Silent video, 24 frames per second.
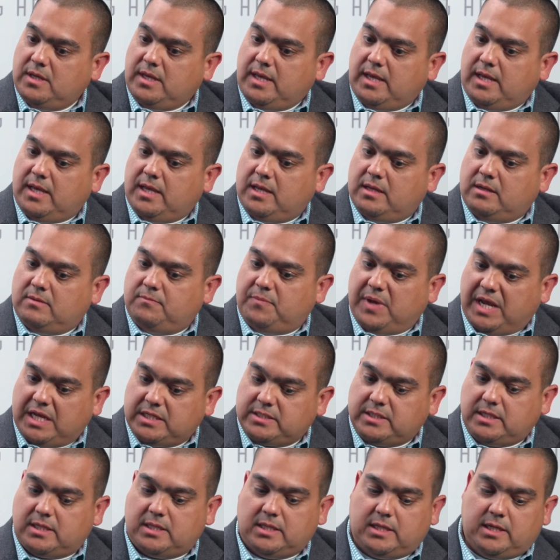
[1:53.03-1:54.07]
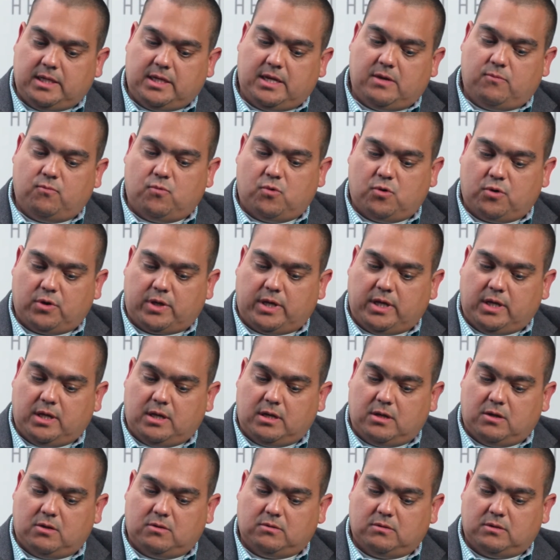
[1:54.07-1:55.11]
and basically I'm
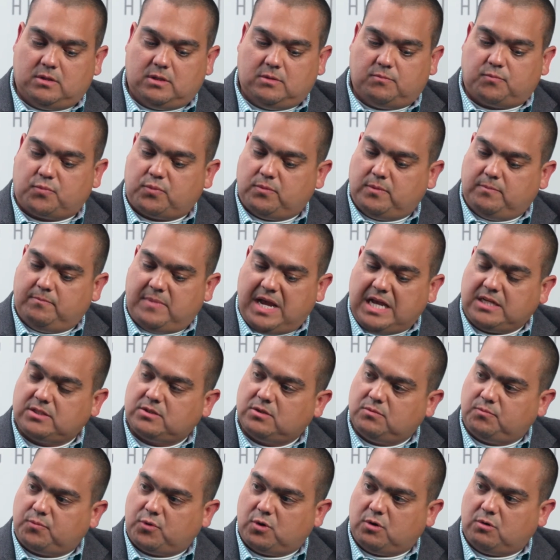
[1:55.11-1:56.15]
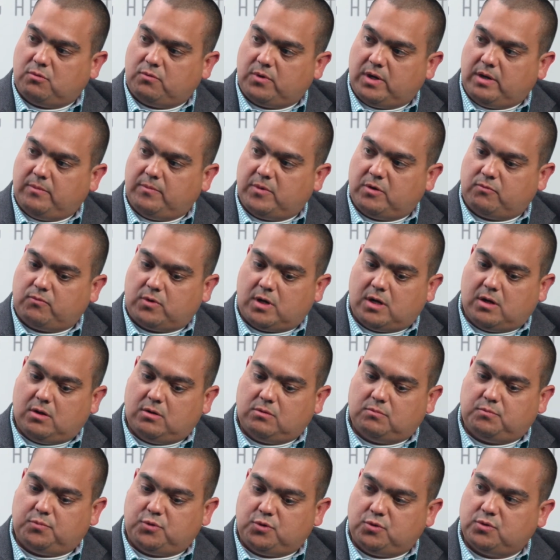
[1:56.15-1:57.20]
working on the master program
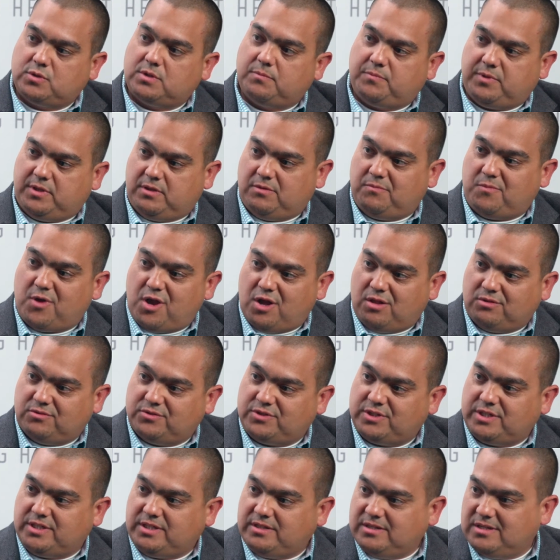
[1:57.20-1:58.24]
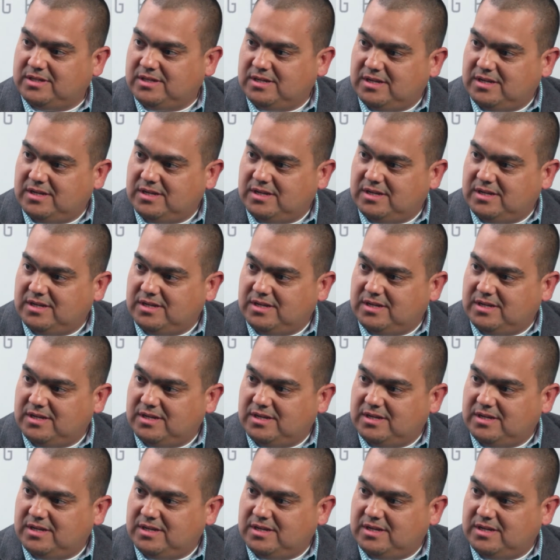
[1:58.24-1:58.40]
around PRRS epidemiology.